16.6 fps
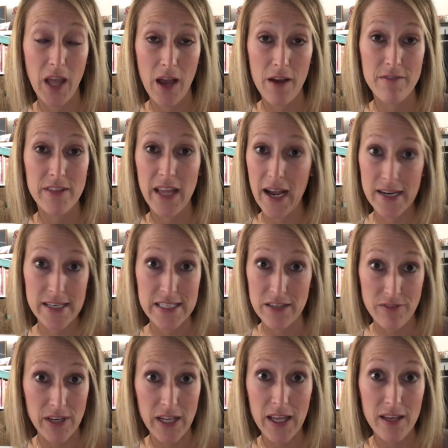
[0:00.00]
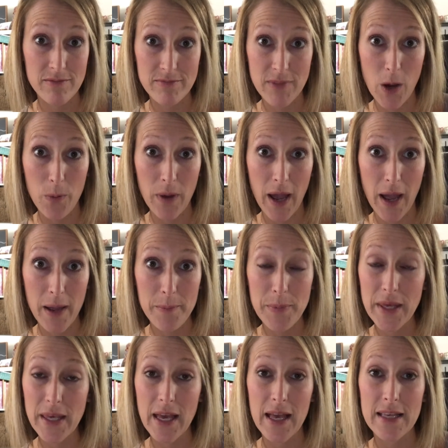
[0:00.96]
of the activity, okay?
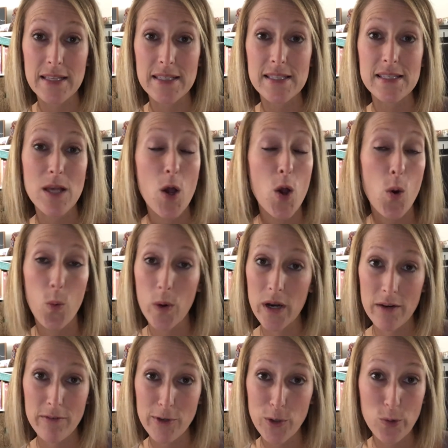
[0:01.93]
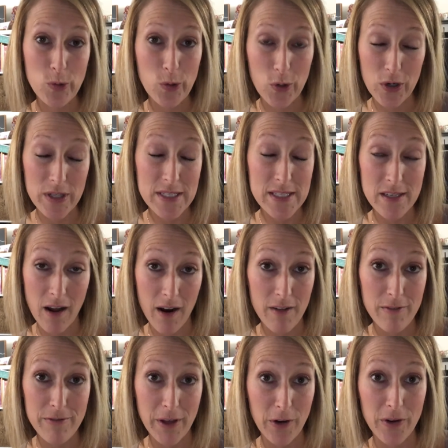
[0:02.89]
Because whatever you learn is not
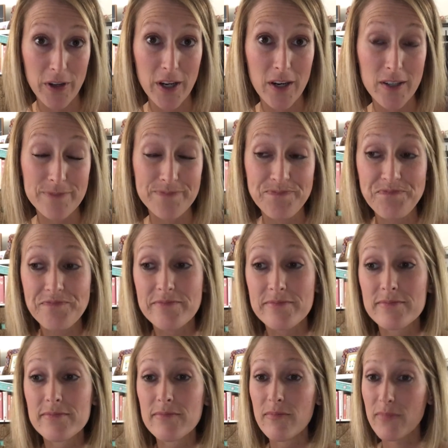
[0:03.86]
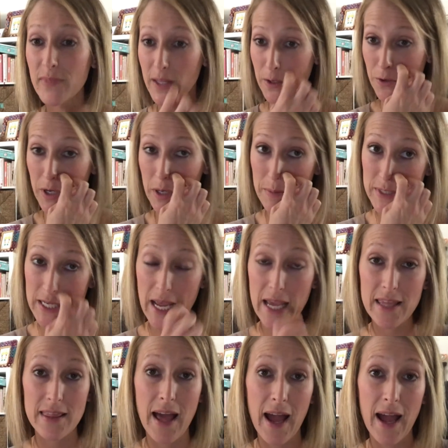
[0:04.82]
a failure. You're gonna
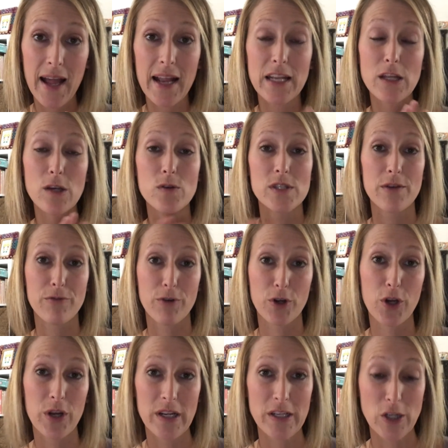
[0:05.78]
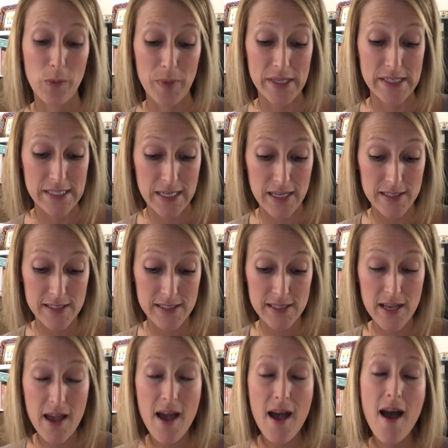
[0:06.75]
take that and use it for good in your business.
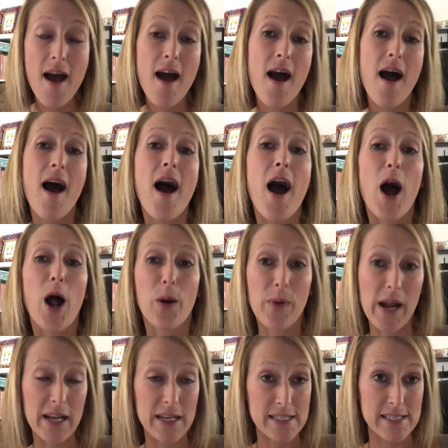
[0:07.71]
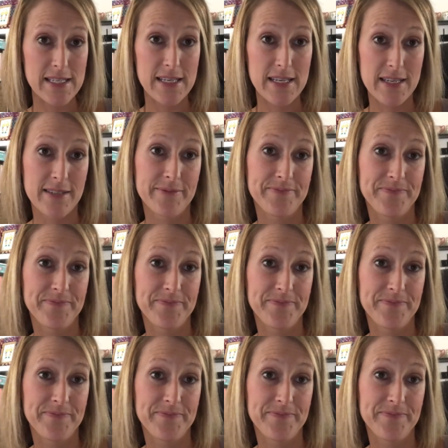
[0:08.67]
All right,